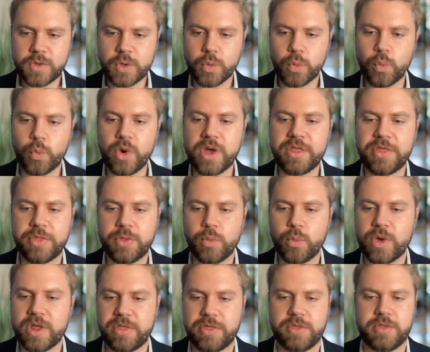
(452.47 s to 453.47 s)
with
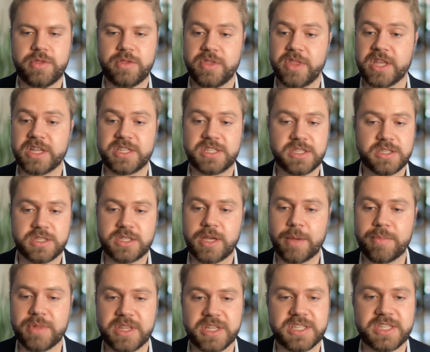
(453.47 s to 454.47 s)
this
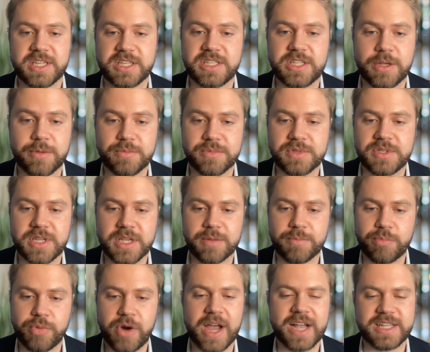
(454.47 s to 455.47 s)
some of the systems
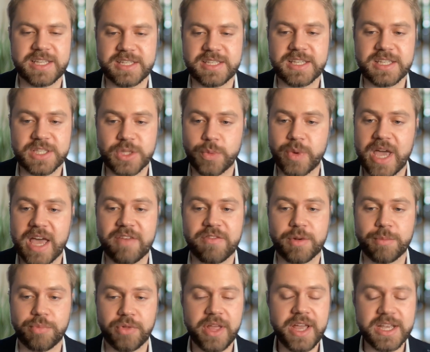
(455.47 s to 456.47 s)
and practices that we have
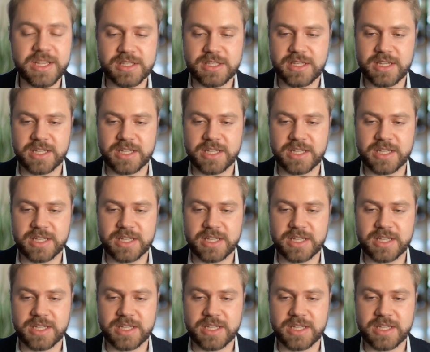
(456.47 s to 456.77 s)
in place.